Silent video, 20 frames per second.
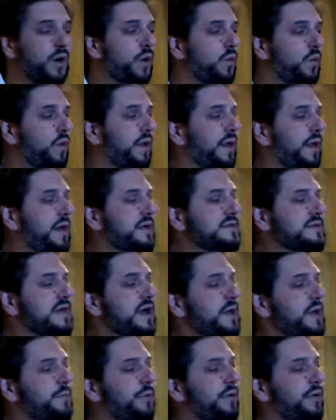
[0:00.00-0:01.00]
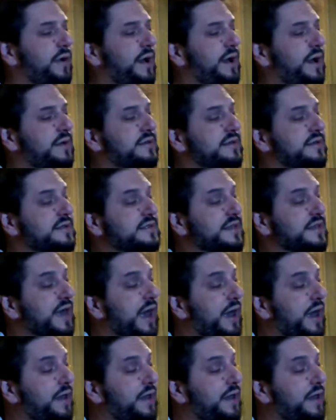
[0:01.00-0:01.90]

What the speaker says: Well, as I practice that